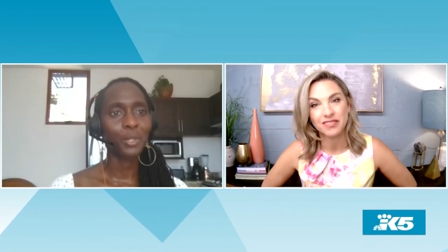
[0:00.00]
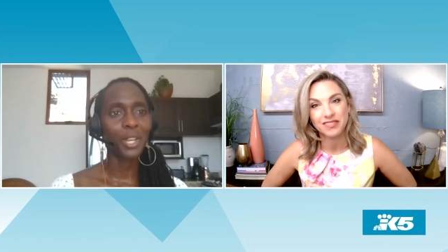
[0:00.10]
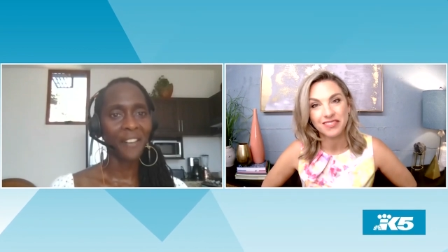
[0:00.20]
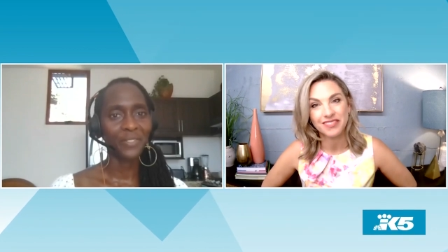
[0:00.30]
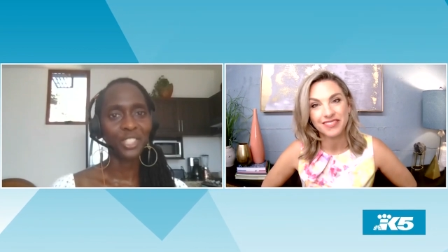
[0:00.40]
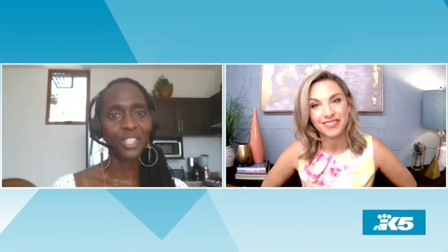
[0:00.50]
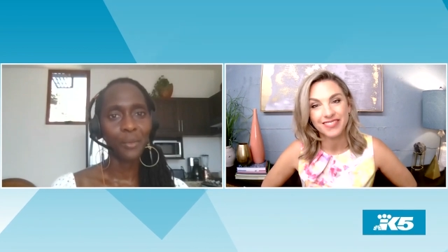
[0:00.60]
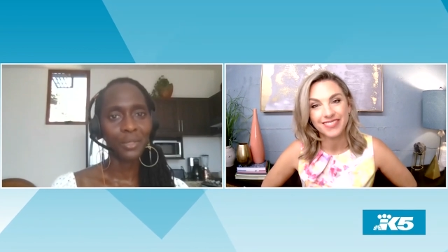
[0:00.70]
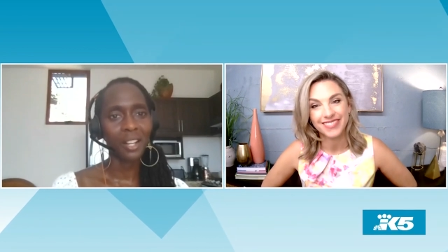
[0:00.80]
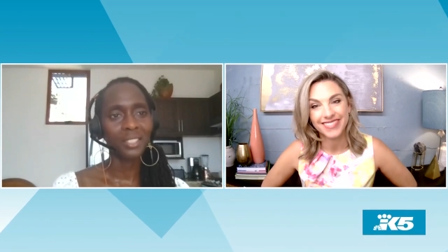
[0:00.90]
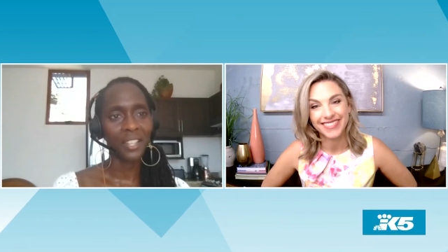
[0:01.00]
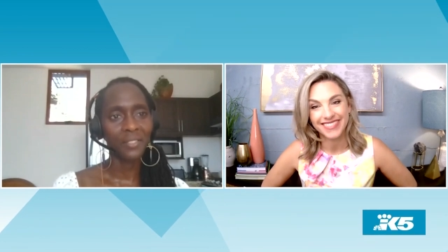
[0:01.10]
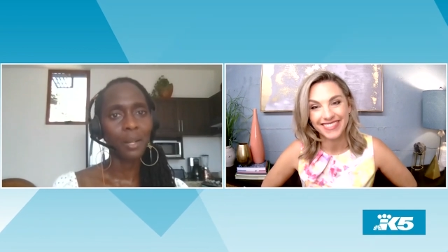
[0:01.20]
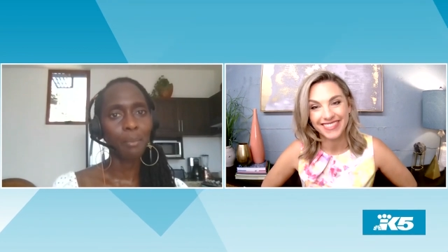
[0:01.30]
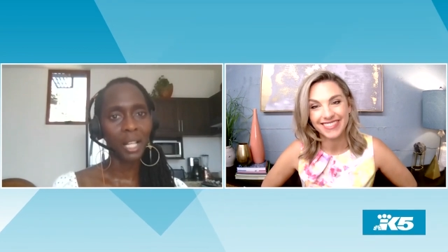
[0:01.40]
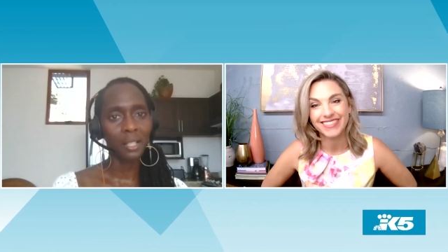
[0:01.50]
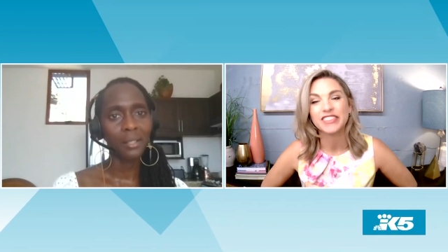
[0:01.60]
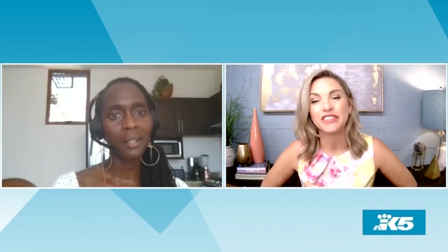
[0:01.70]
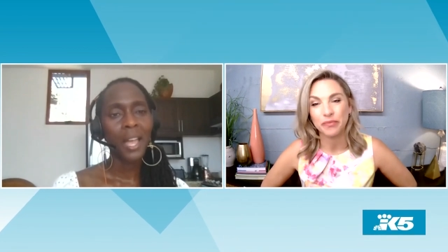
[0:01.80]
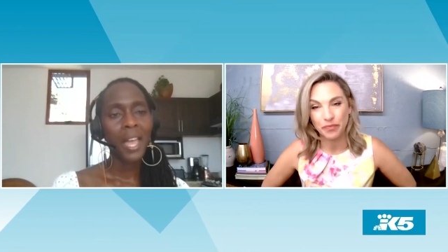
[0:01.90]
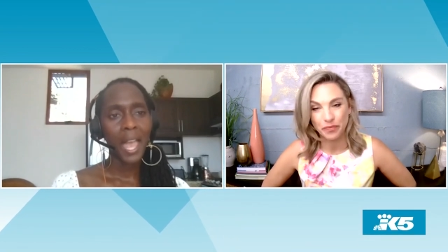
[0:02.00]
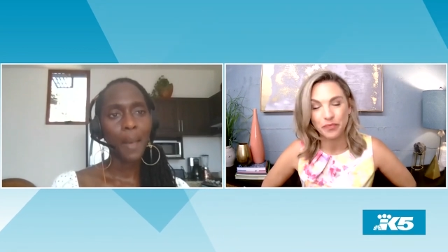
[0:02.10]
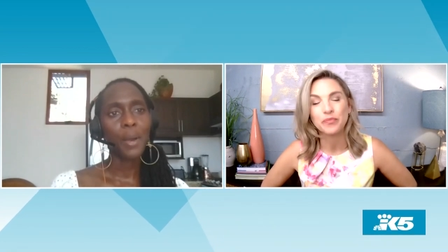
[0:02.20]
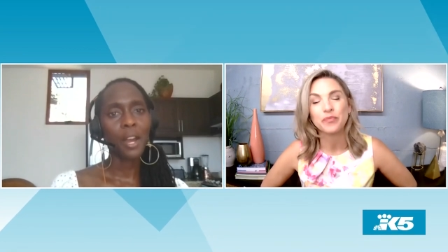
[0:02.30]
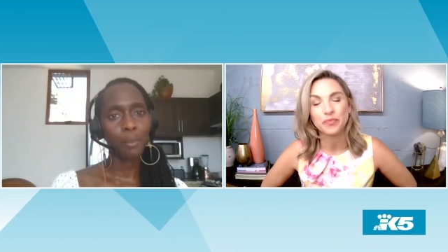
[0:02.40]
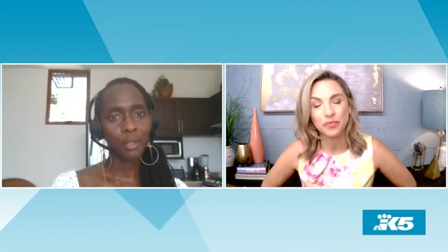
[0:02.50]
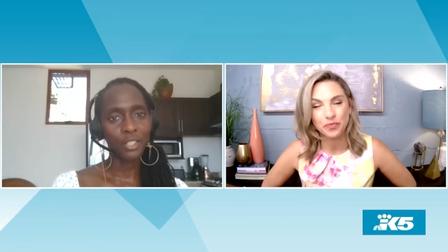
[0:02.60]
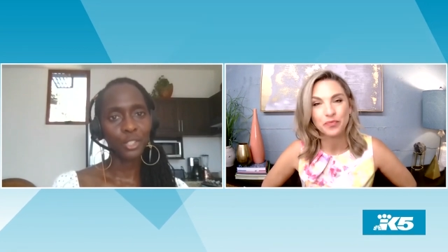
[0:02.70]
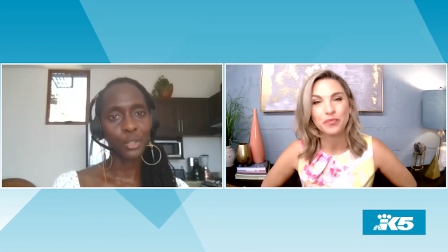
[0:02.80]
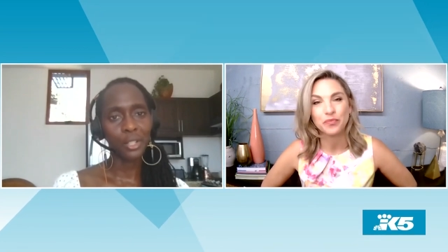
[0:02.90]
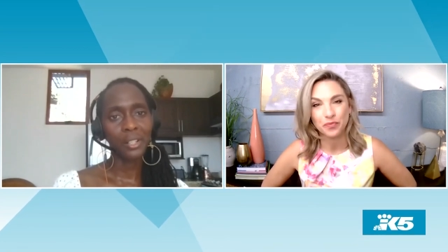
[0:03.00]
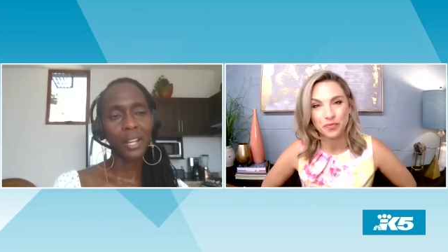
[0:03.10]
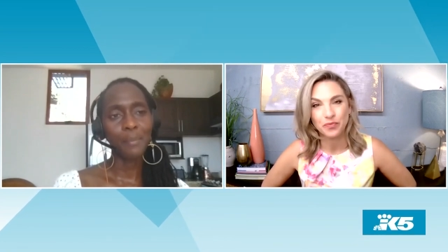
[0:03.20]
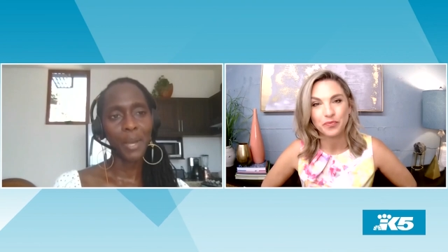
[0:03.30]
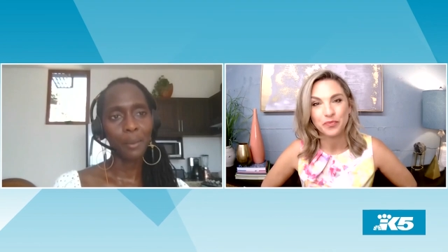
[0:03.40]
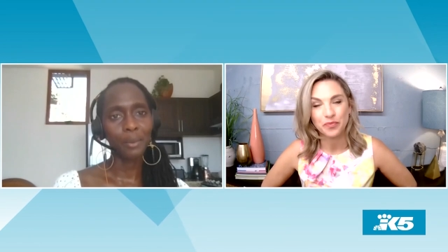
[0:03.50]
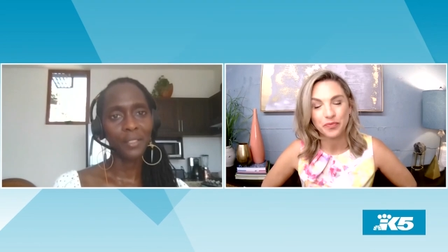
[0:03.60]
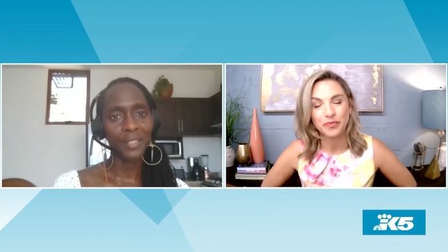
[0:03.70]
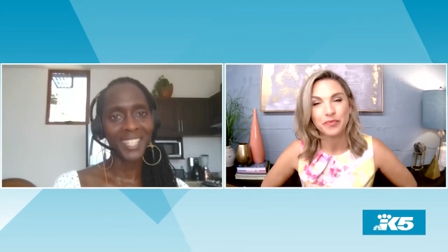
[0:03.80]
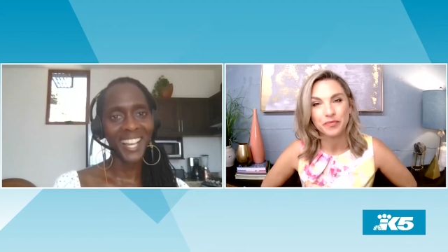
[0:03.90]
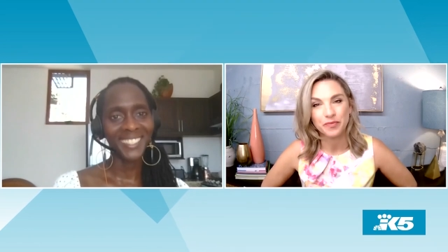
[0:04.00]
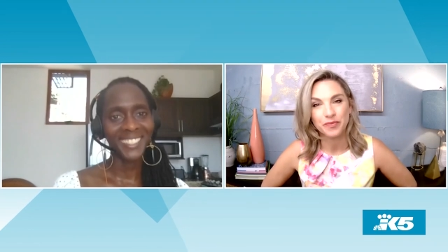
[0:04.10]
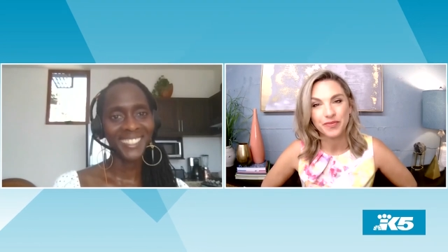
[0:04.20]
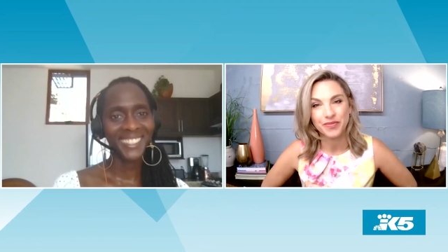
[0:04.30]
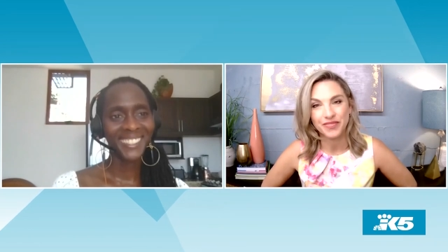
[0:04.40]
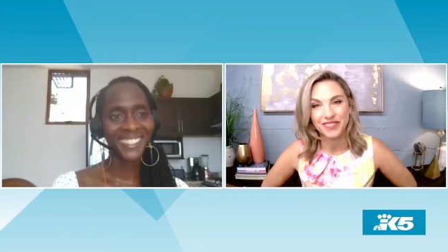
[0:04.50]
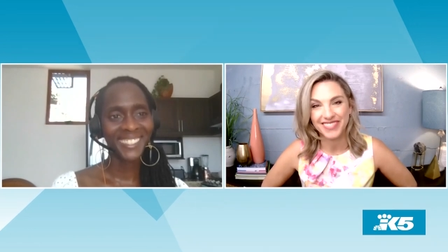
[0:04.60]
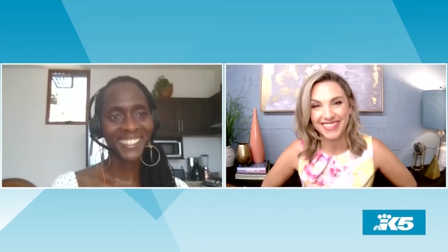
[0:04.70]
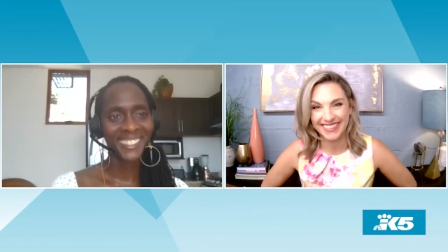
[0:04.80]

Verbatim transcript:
Speaker 1: You have to start with Octavia Butler and Parable of the Sower and Parable of the Talents.